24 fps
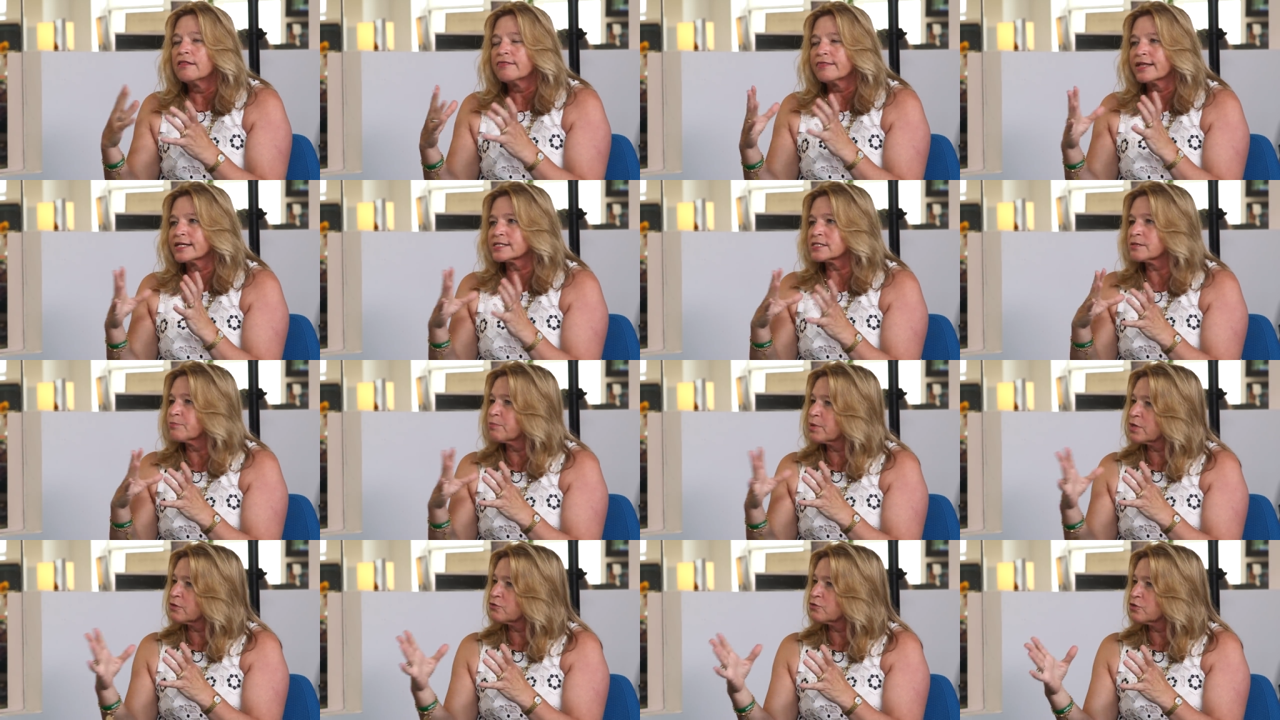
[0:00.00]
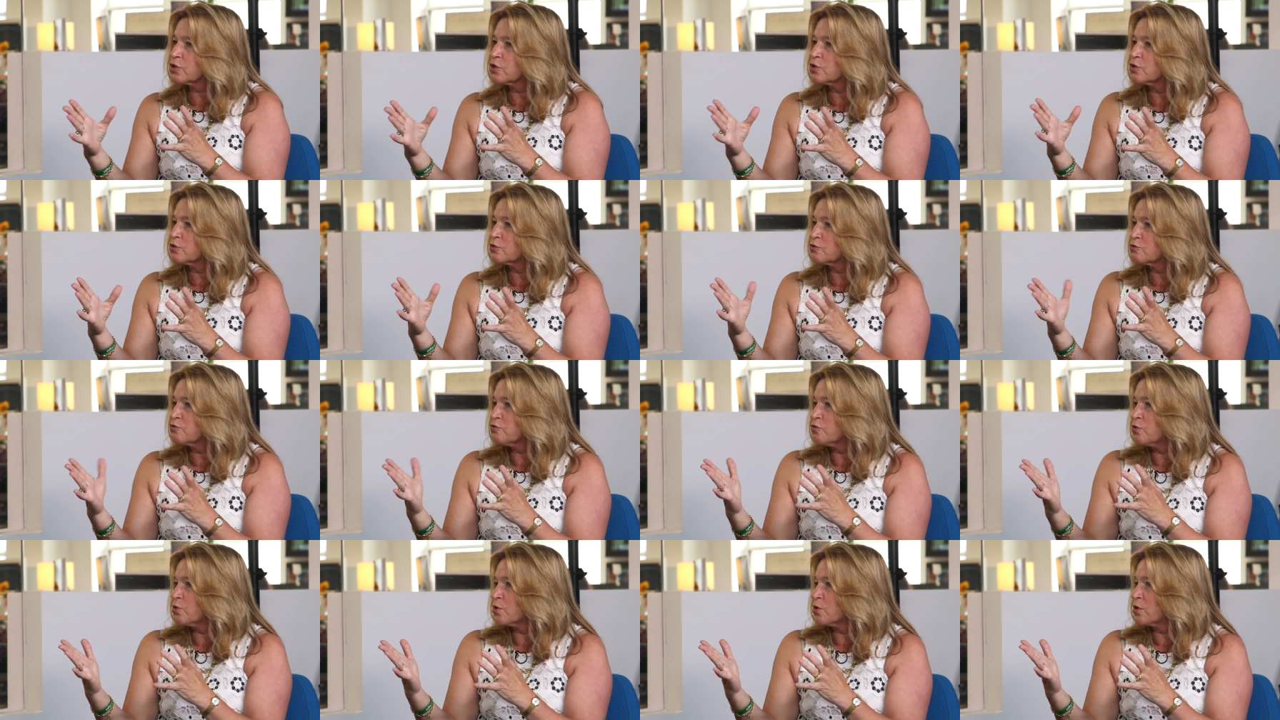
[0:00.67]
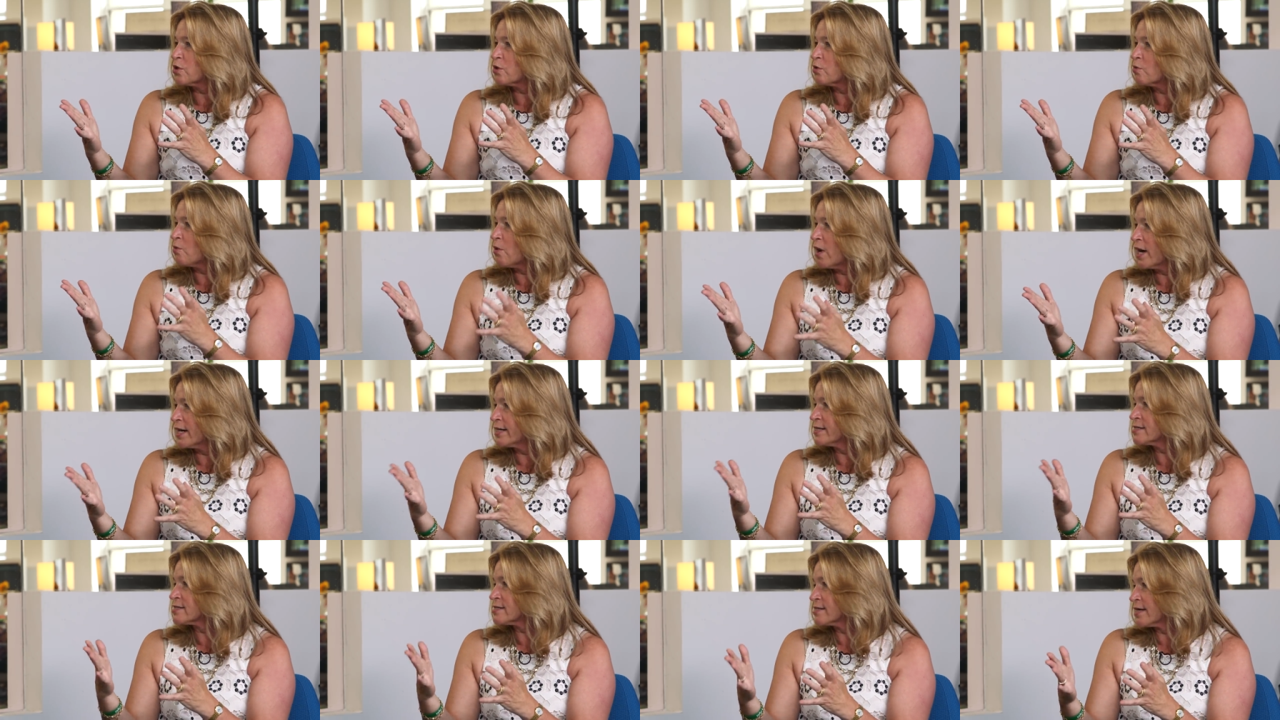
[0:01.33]
That's a bit of code for
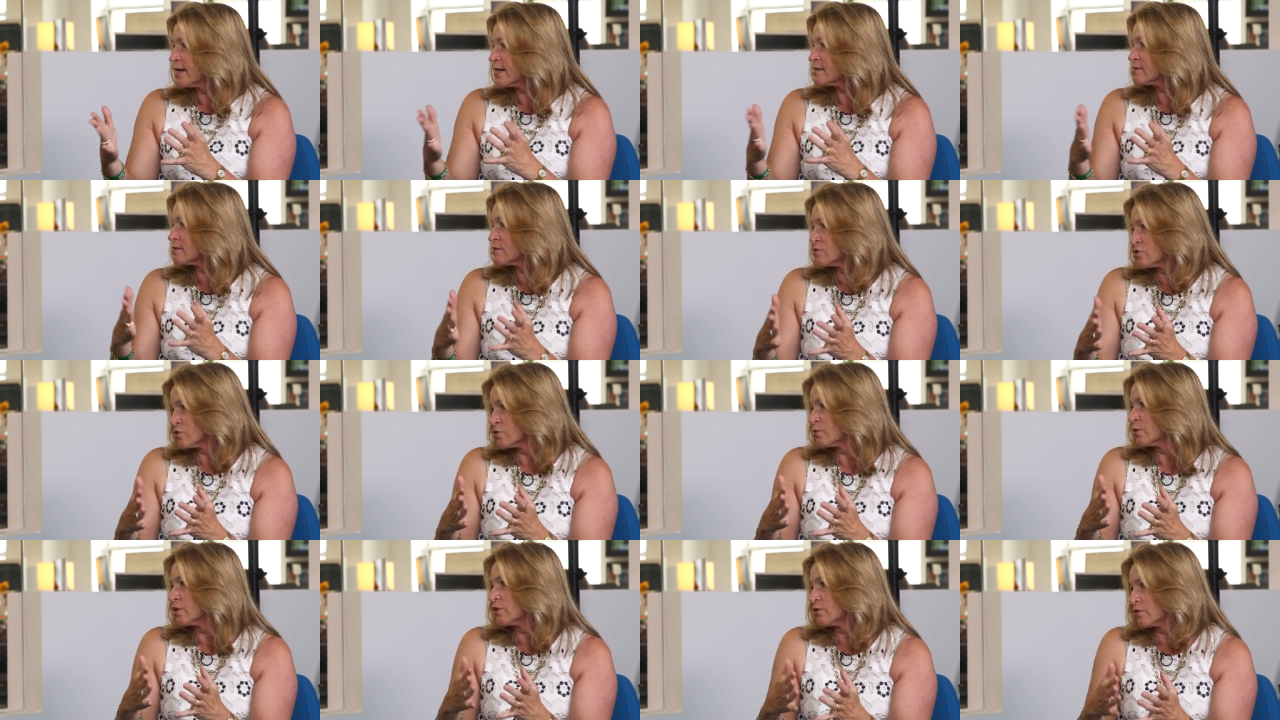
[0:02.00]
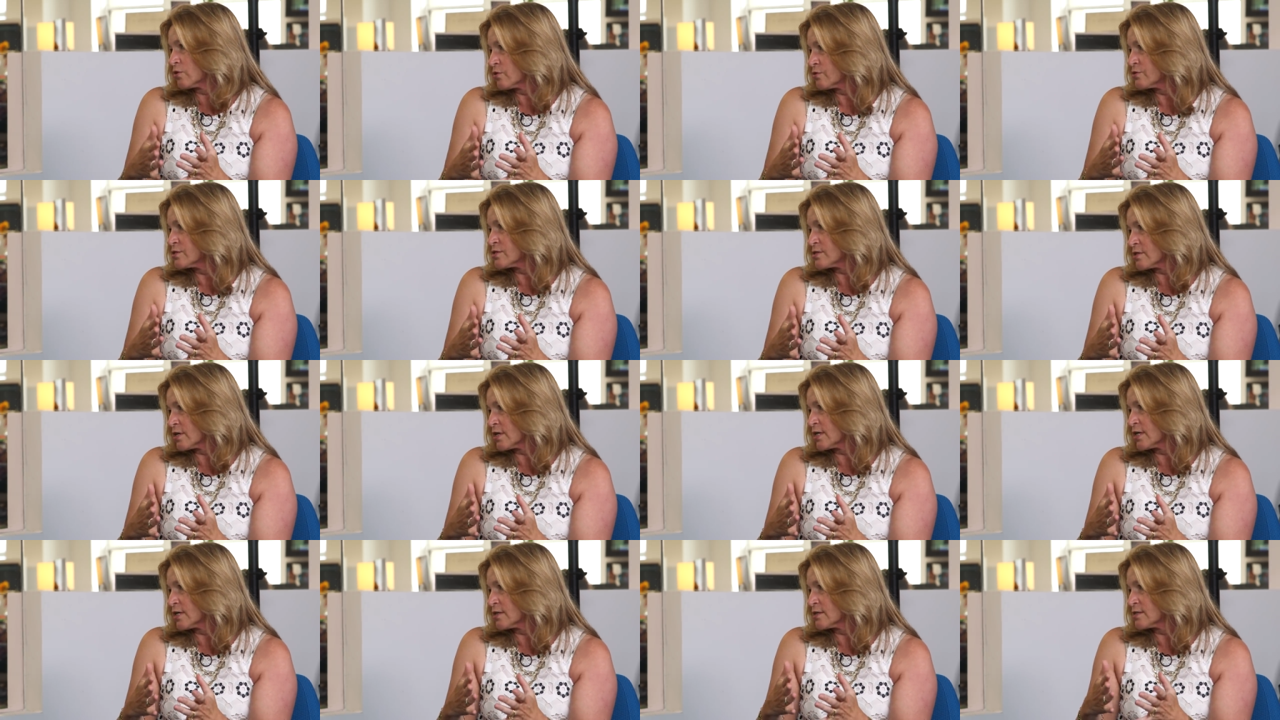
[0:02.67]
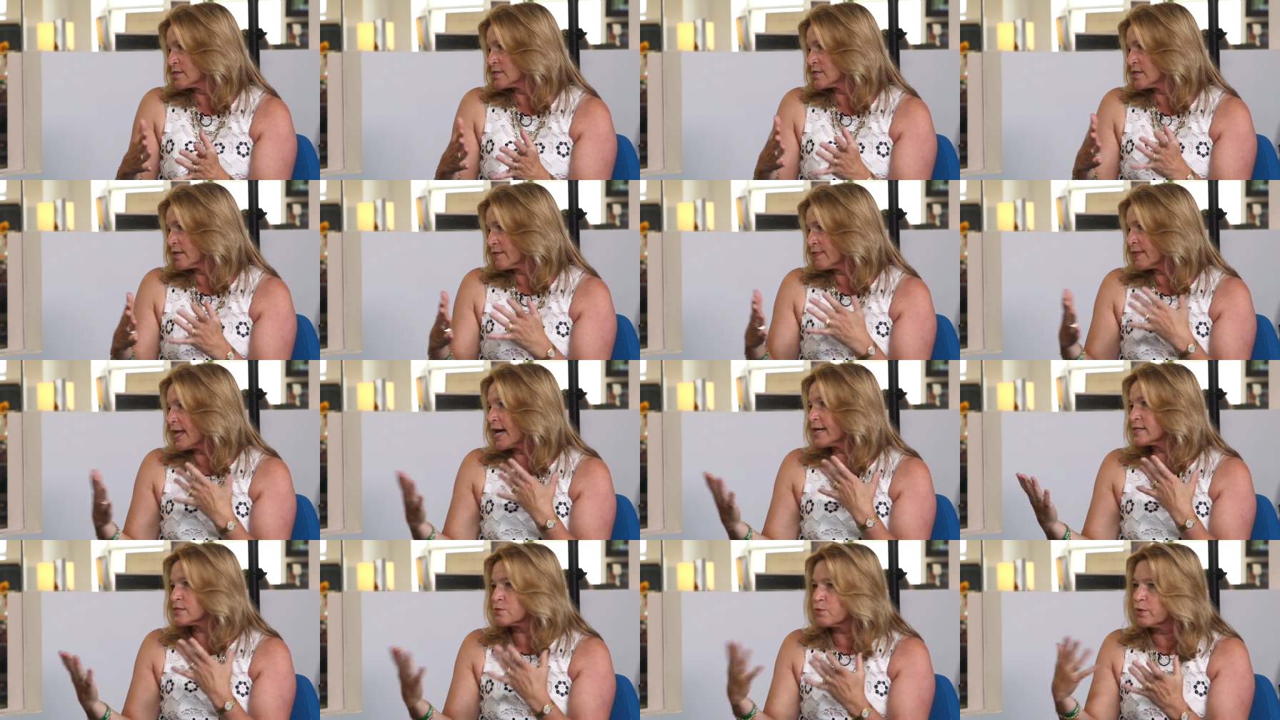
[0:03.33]
why is NASA doing Earth science? And
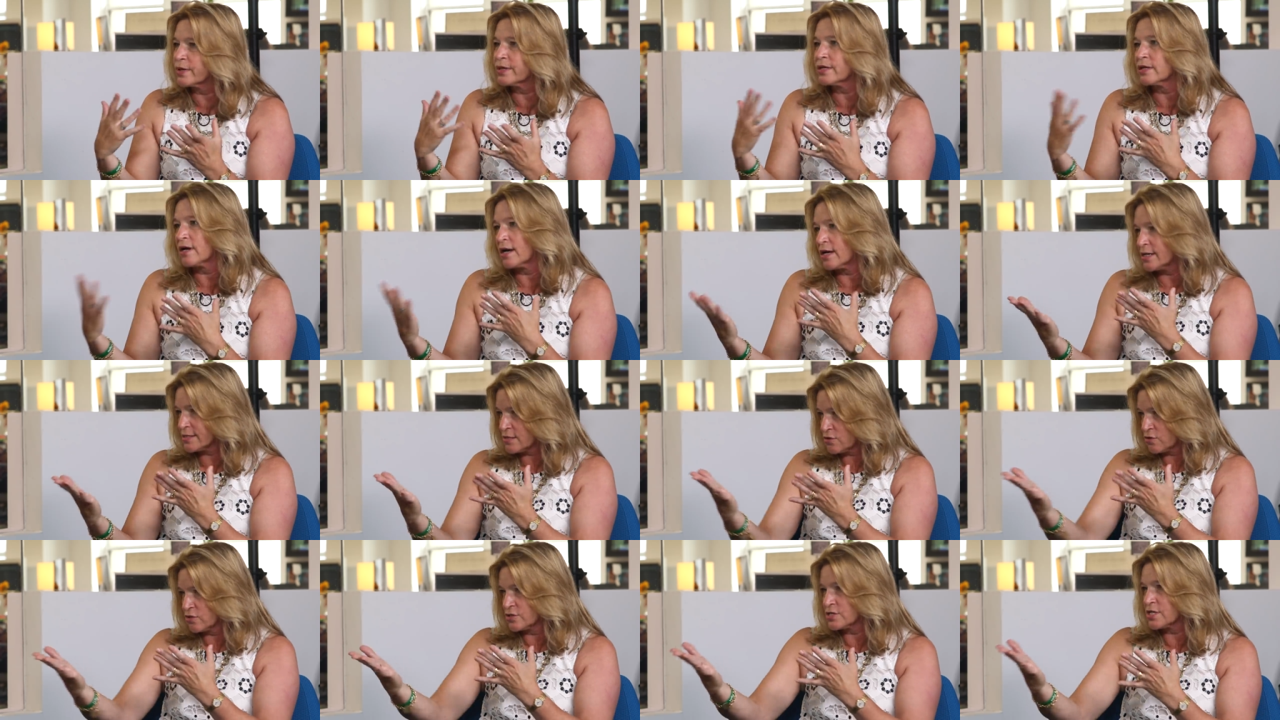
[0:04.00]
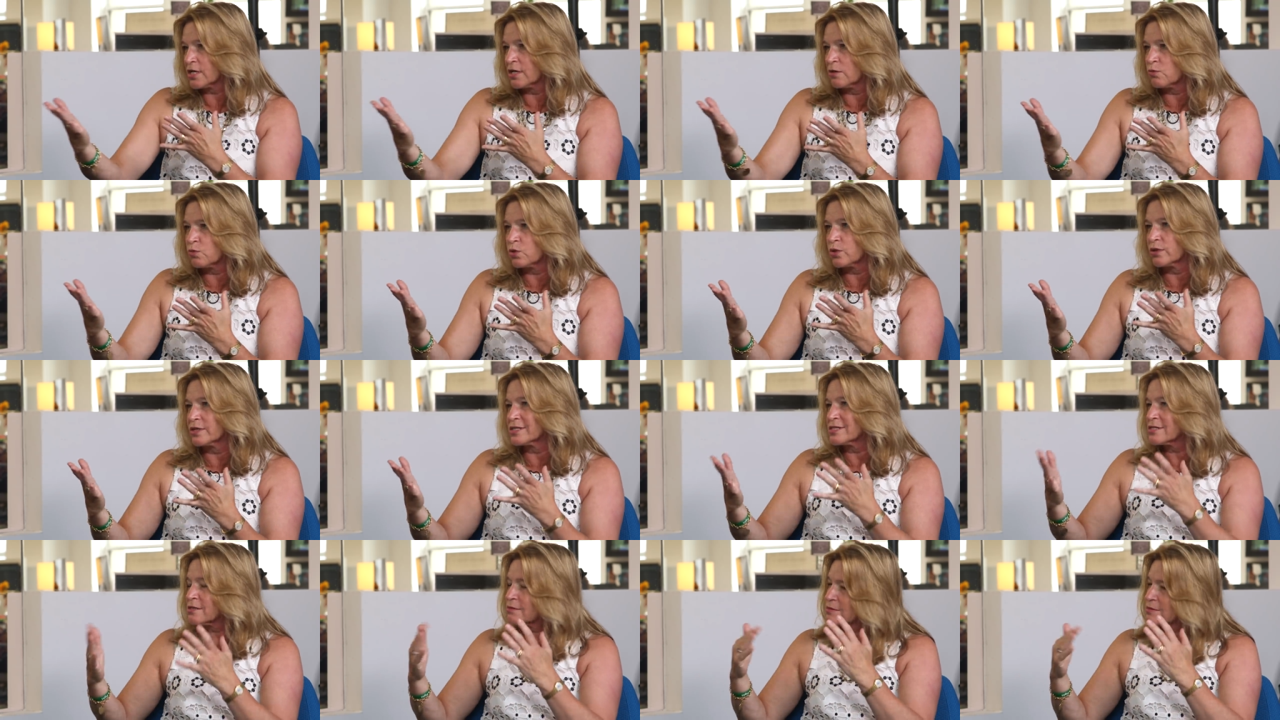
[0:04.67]
that's when I start to get worried.